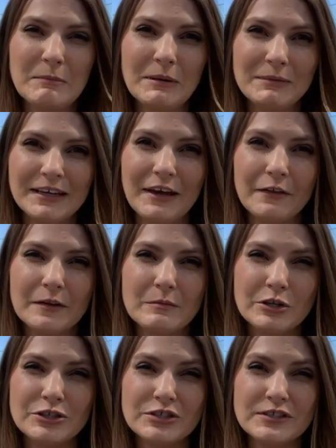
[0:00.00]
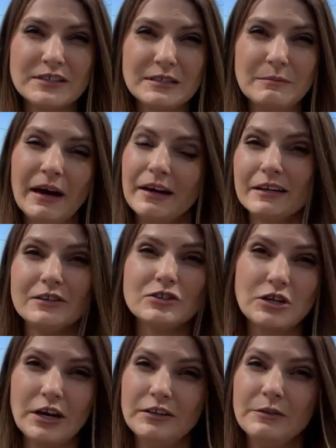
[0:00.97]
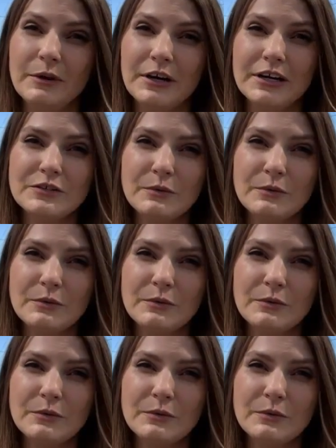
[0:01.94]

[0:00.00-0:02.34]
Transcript: public health emergency back in January